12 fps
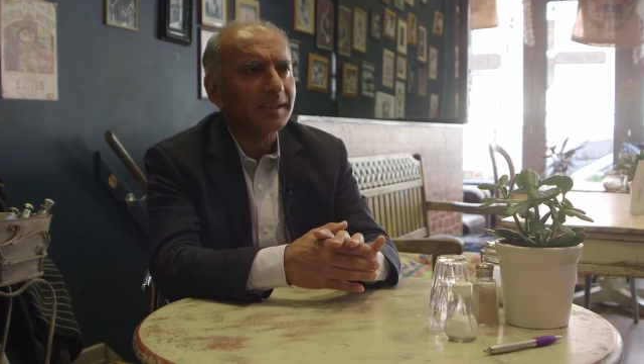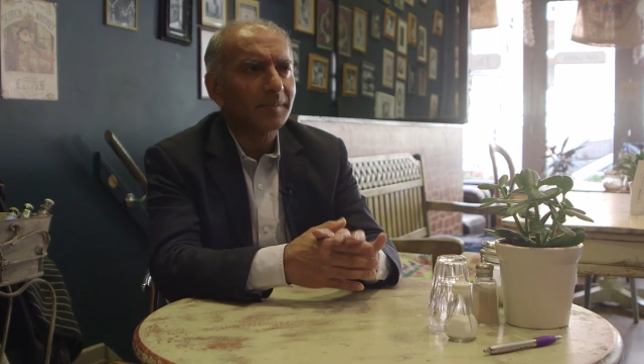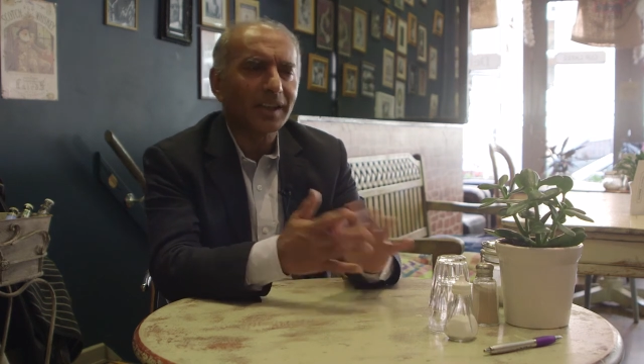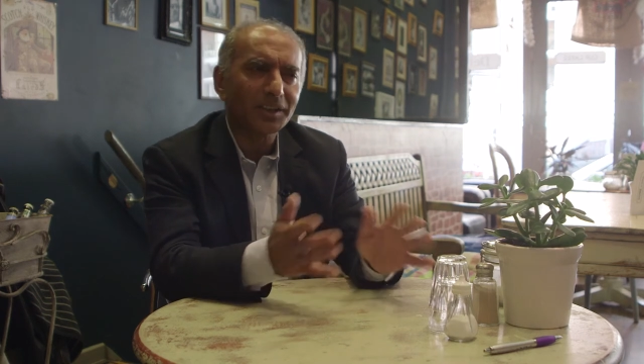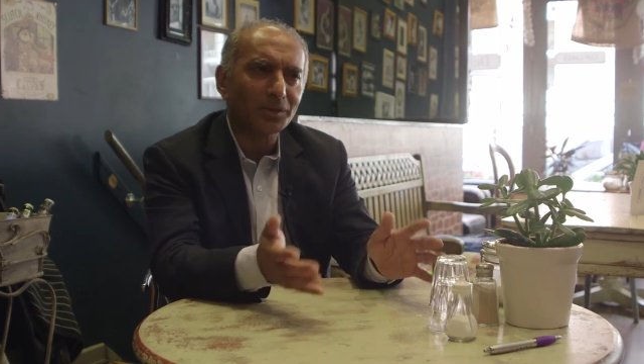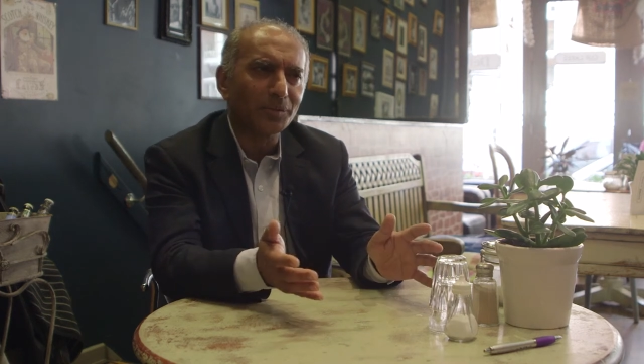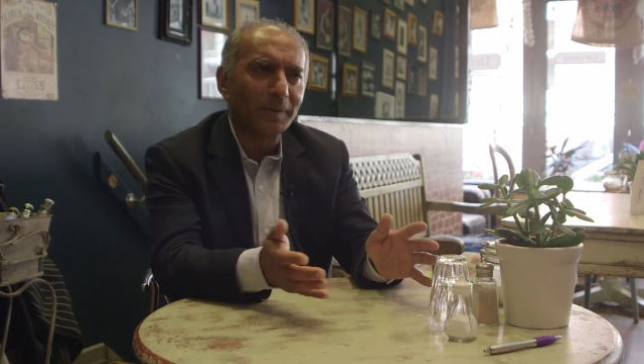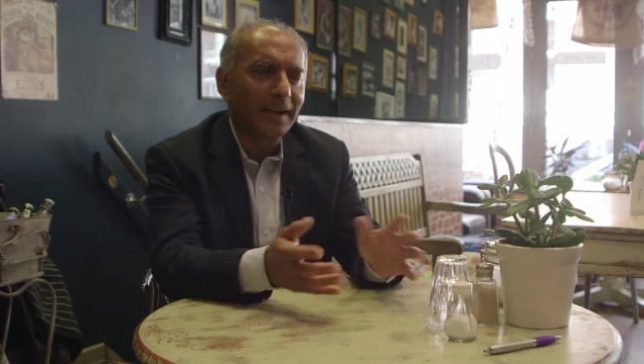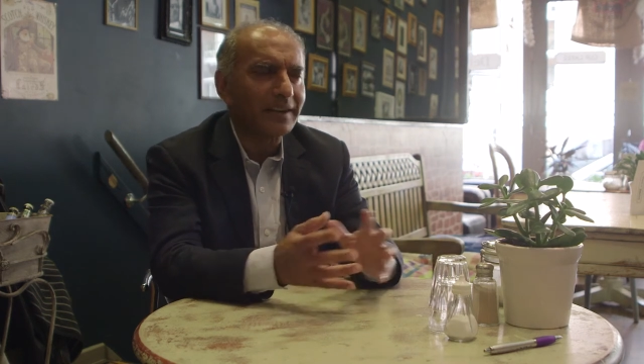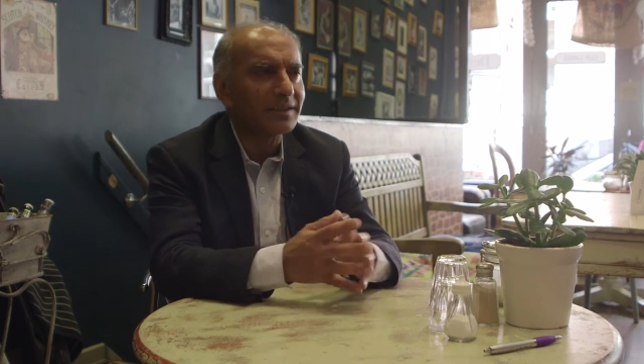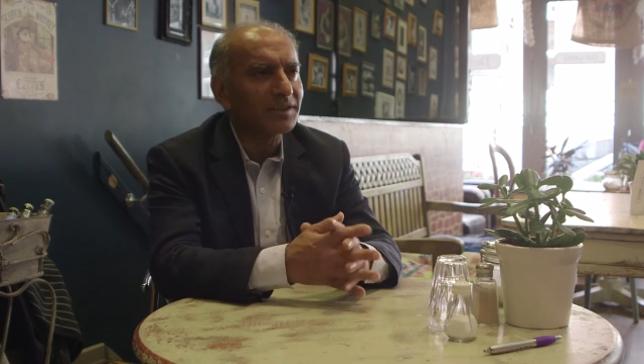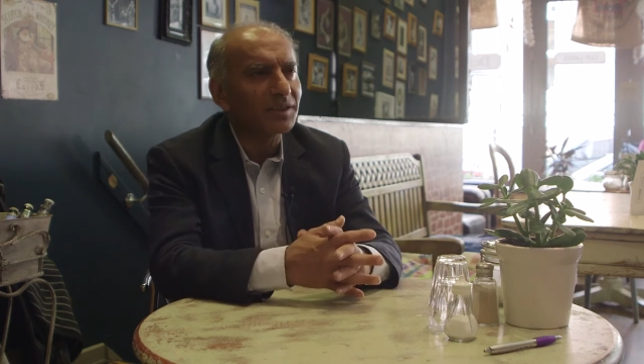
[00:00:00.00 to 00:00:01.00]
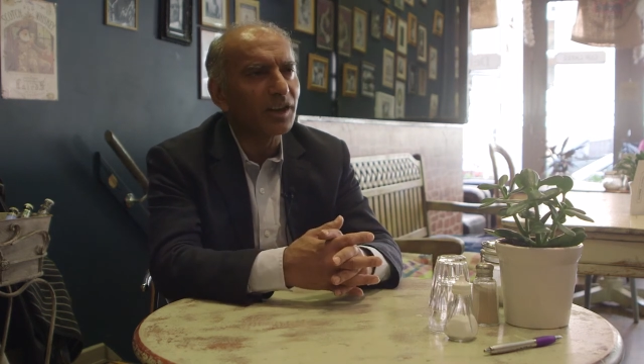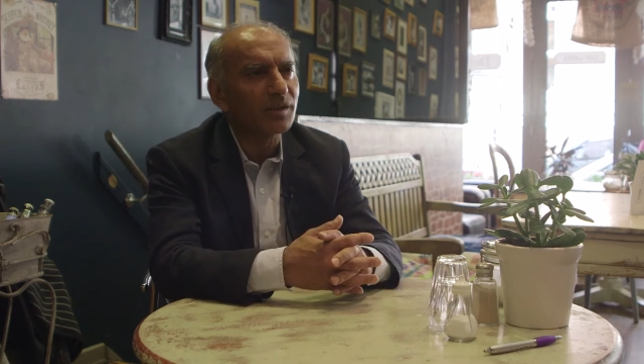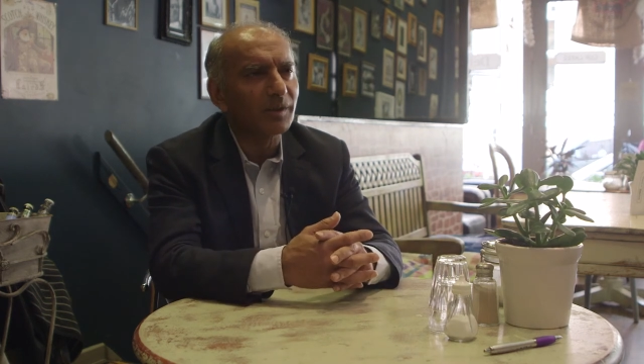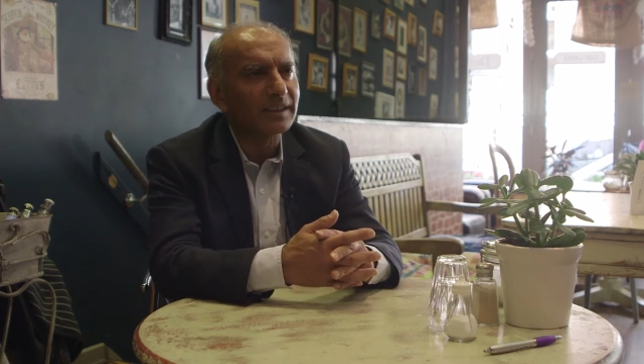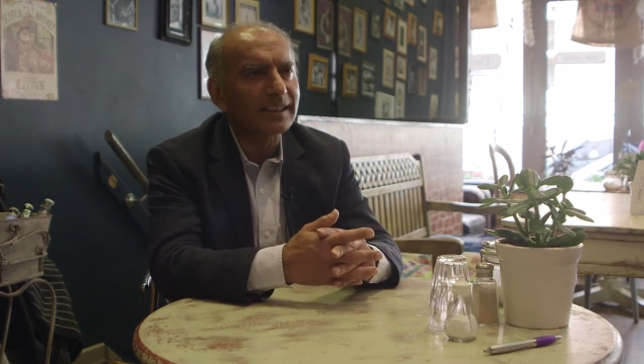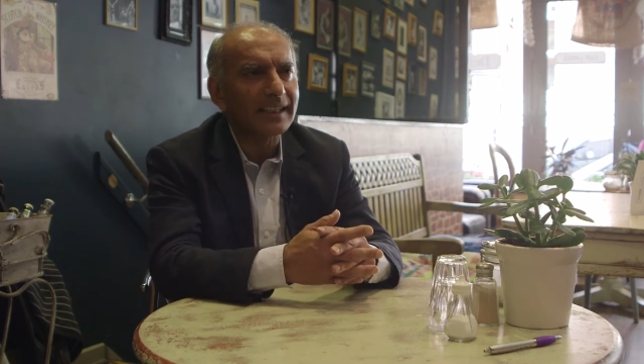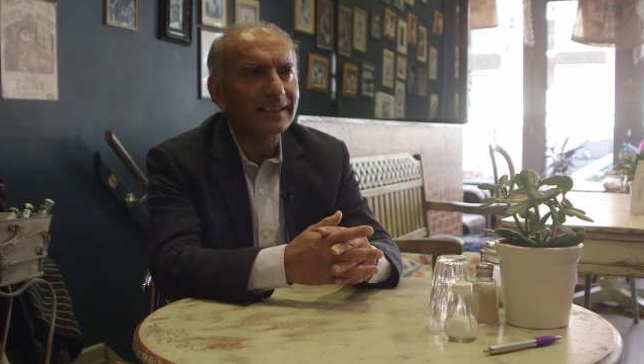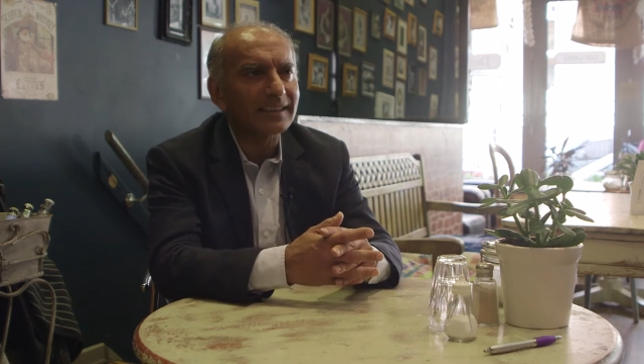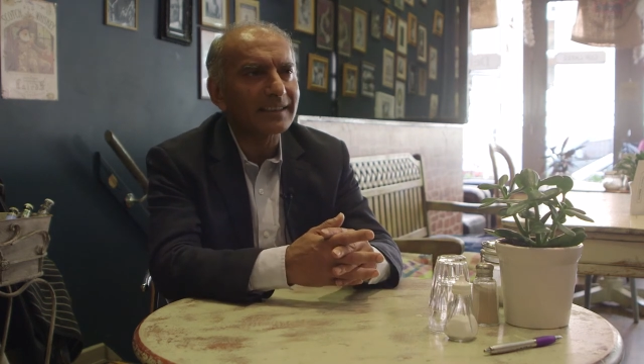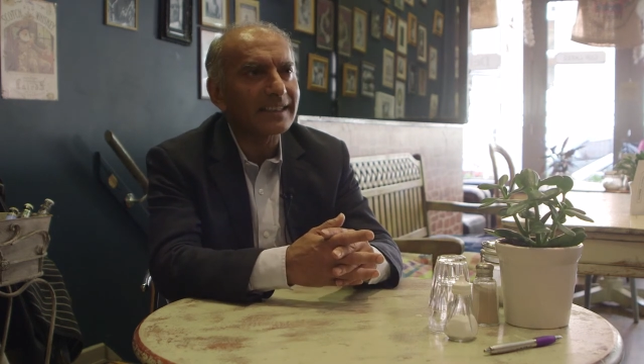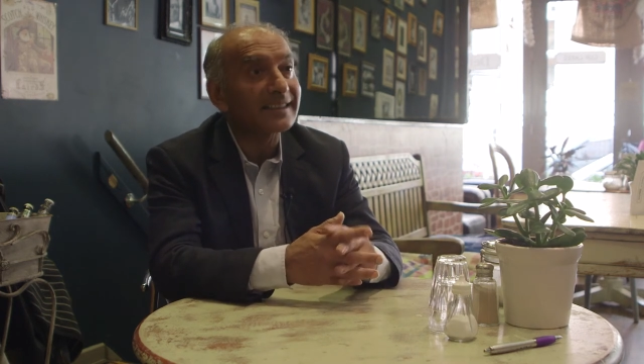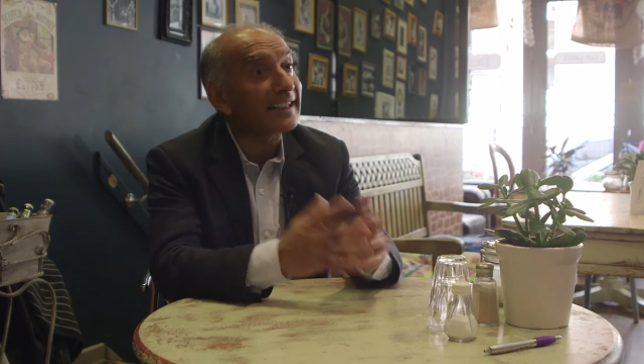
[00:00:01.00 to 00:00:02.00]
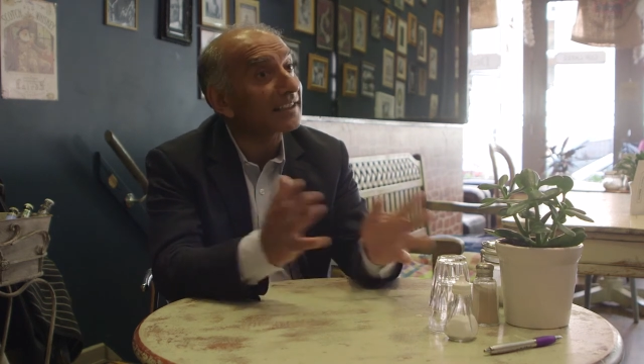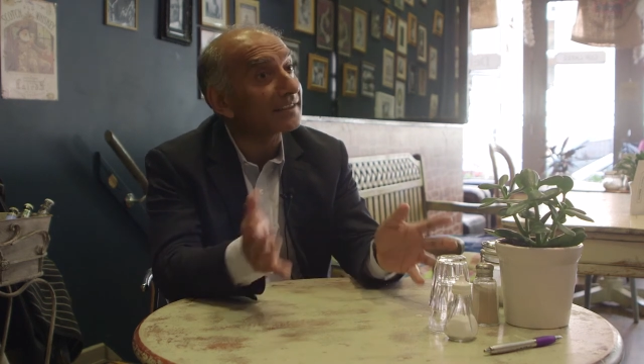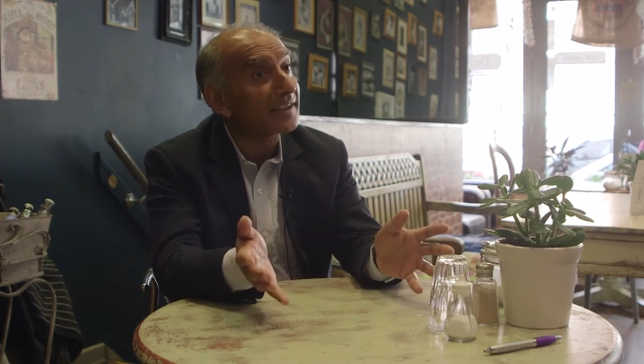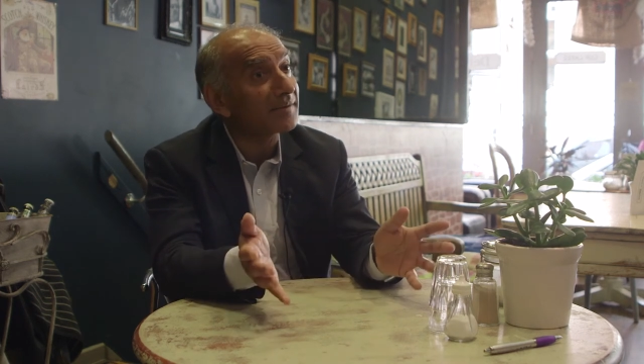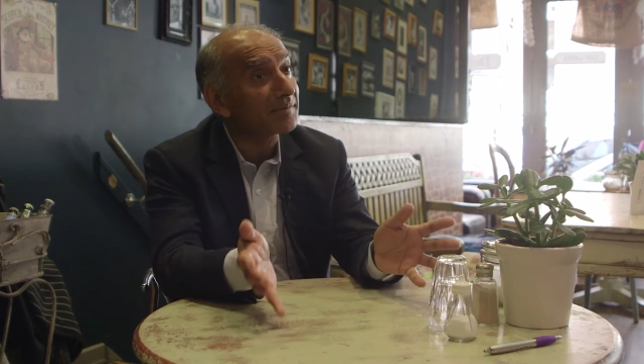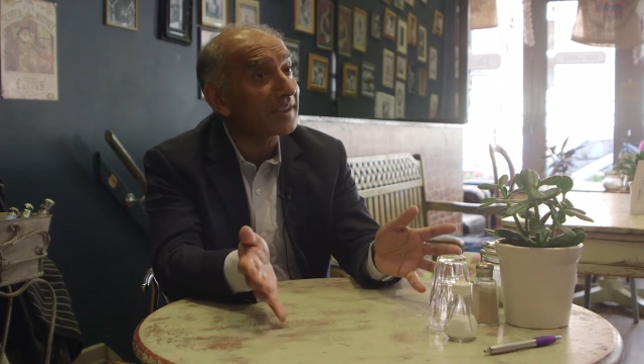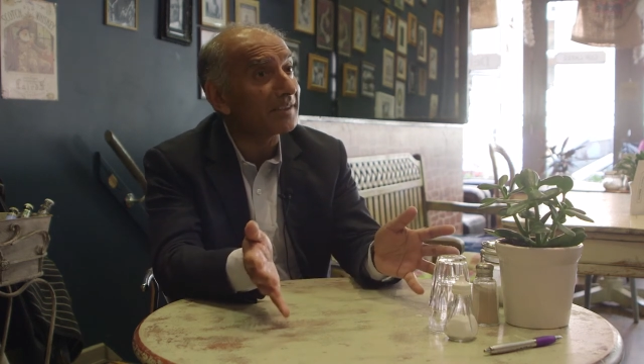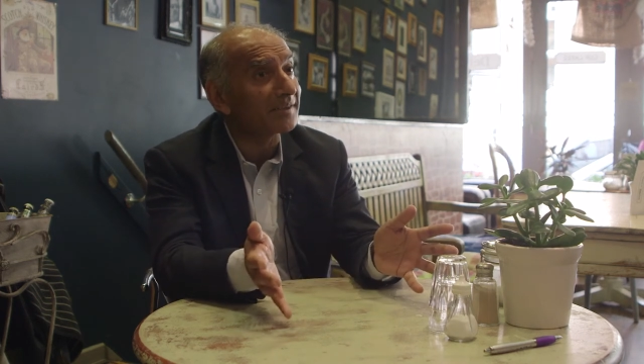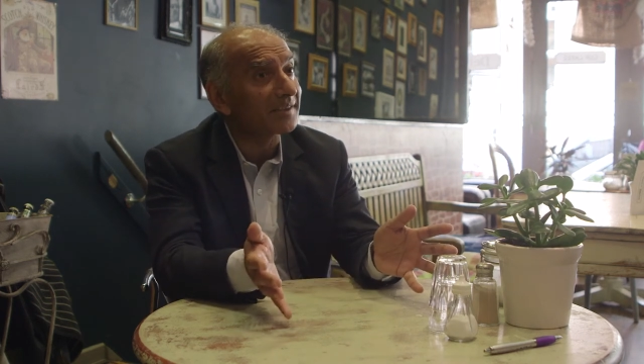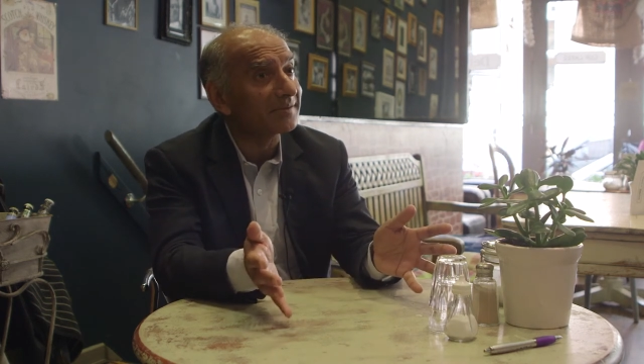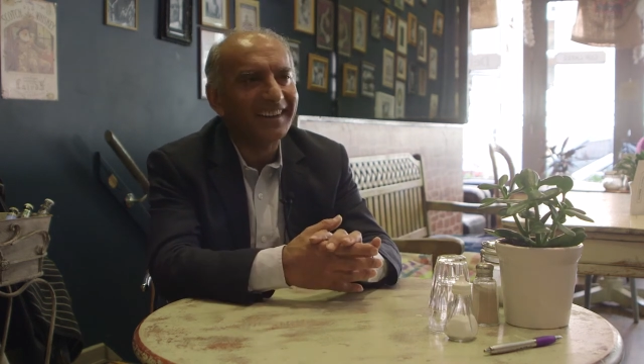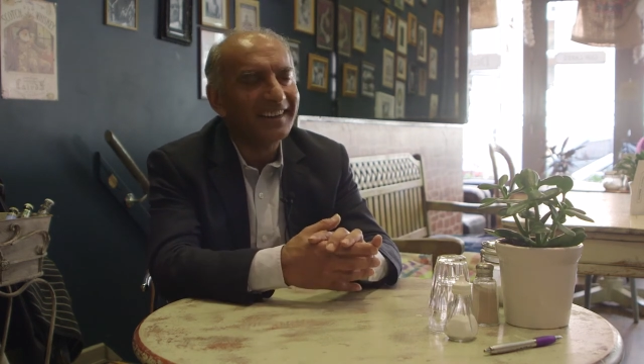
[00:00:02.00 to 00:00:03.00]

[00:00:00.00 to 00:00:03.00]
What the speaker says: but like all parents, you hope one day that they settle down themselves.